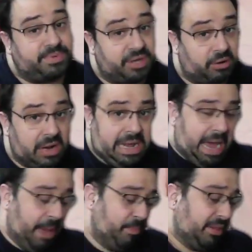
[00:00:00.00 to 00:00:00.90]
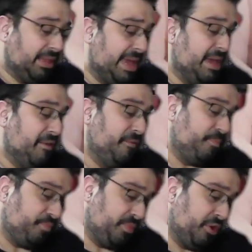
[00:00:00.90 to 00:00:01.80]
So, I believe
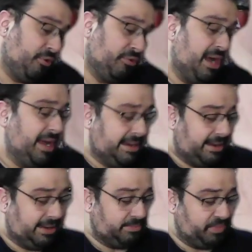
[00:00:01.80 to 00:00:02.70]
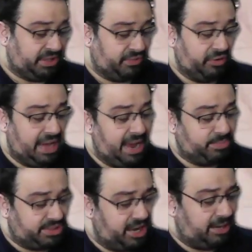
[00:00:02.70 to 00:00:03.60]
the Koraidon is for
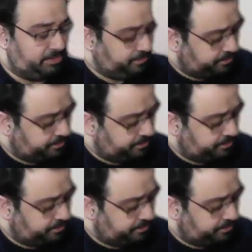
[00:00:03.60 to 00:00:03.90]
GameStop.